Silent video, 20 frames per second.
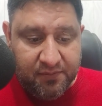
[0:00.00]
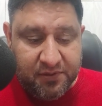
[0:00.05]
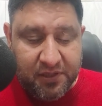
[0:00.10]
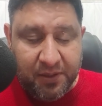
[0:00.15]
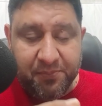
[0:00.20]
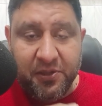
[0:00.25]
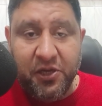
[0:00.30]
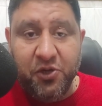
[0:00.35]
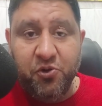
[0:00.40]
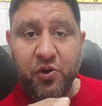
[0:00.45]

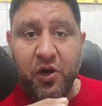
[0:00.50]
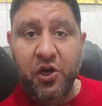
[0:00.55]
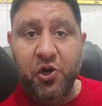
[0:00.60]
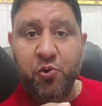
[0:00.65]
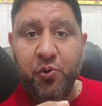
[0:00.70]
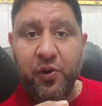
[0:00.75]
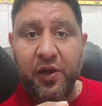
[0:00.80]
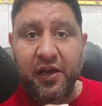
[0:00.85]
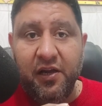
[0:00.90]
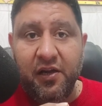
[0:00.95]
something you are
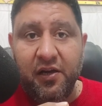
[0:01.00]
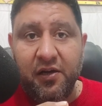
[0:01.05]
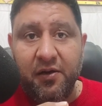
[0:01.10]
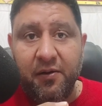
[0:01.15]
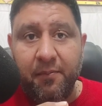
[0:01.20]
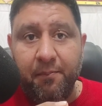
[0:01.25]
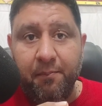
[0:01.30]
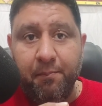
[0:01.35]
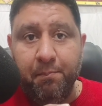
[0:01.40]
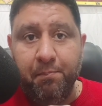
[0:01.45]

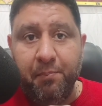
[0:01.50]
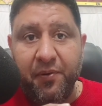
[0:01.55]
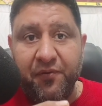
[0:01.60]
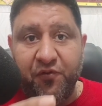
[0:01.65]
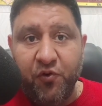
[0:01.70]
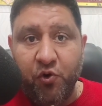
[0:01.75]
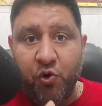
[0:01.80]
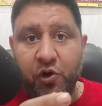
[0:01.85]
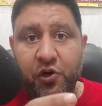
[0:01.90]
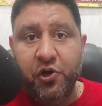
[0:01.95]
doing
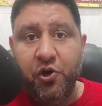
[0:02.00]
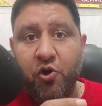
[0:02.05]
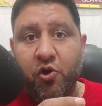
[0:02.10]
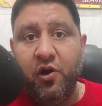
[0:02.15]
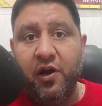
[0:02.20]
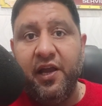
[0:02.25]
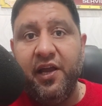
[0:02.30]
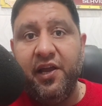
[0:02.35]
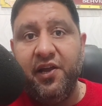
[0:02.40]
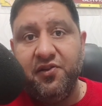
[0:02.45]
before
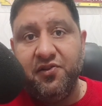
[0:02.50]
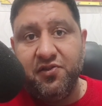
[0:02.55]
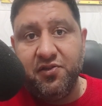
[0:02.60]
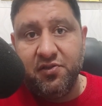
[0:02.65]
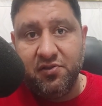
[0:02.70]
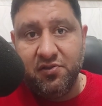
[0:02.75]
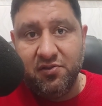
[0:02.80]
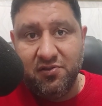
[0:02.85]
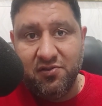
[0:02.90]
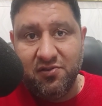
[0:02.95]
your
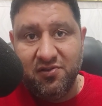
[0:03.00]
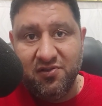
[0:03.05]
age.